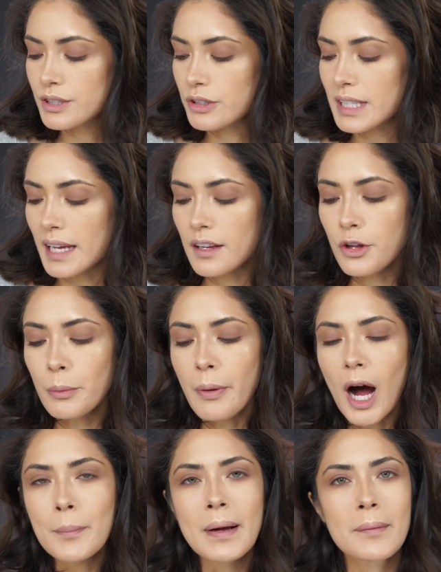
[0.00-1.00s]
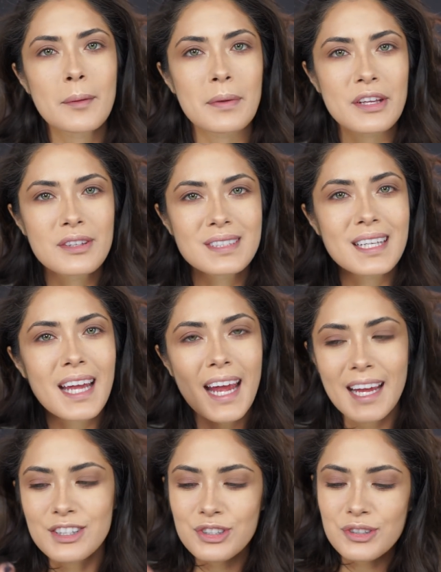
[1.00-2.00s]
So to add a little pop, I'm going to be using
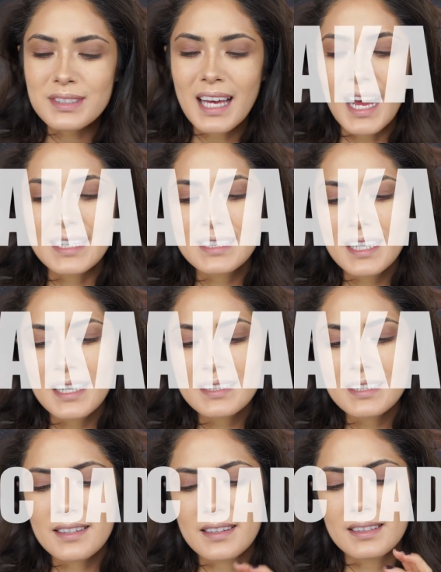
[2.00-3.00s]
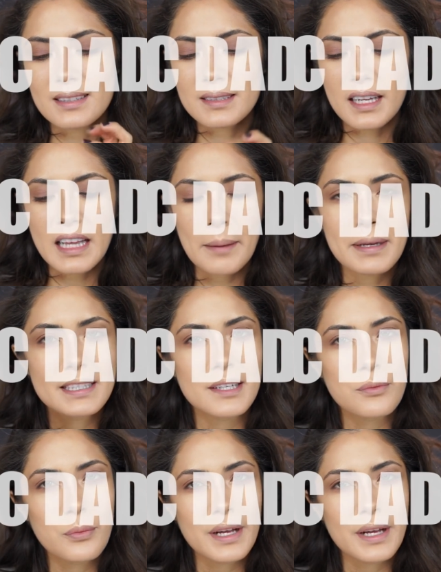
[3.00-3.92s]
Angel's Eye Tint. This is a collab he did